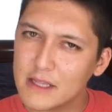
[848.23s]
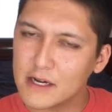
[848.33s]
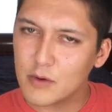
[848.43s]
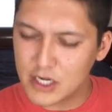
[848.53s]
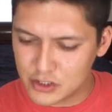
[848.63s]
that
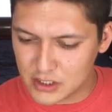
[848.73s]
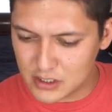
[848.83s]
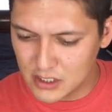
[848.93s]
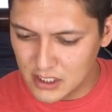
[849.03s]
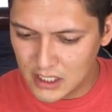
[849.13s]
question.
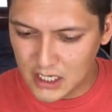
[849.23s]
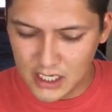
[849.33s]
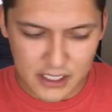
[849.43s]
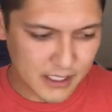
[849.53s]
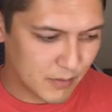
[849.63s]

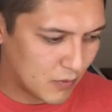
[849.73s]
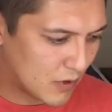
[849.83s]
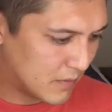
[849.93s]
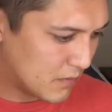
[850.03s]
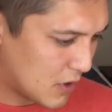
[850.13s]
Give me
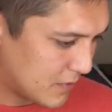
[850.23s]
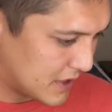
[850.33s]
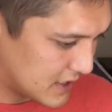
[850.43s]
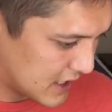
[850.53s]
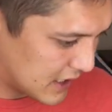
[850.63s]
one
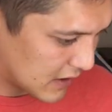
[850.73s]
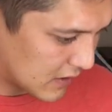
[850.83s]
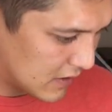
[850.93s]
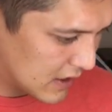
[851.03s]
moment here.